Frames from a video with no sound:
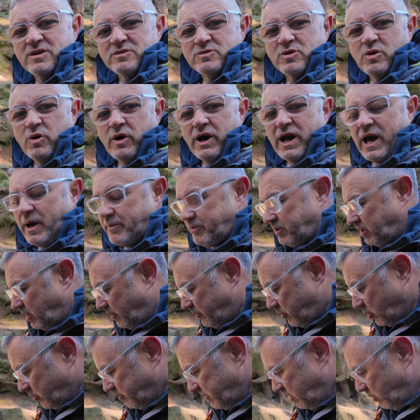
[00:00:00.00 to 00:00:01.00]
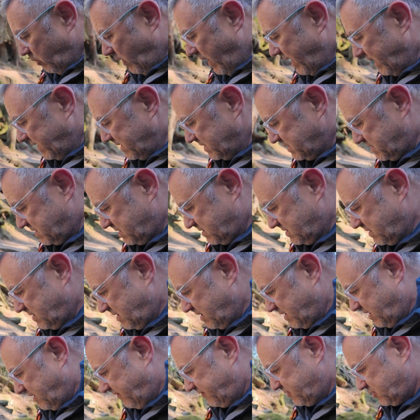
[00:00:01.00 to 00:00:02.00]
I'm quite happy I bought me wellies.
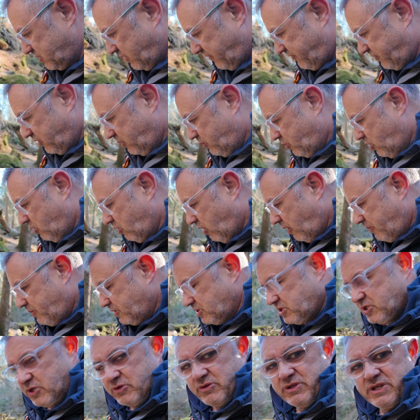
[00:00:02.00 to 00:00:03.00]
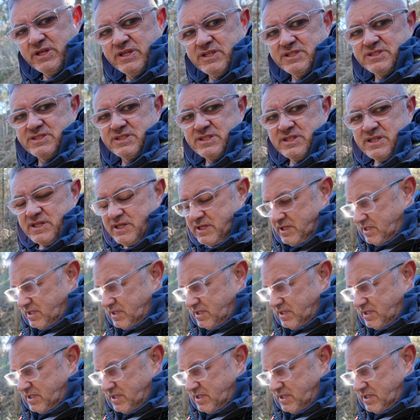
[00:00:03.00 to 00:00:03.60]
It gives you a few more opportunities,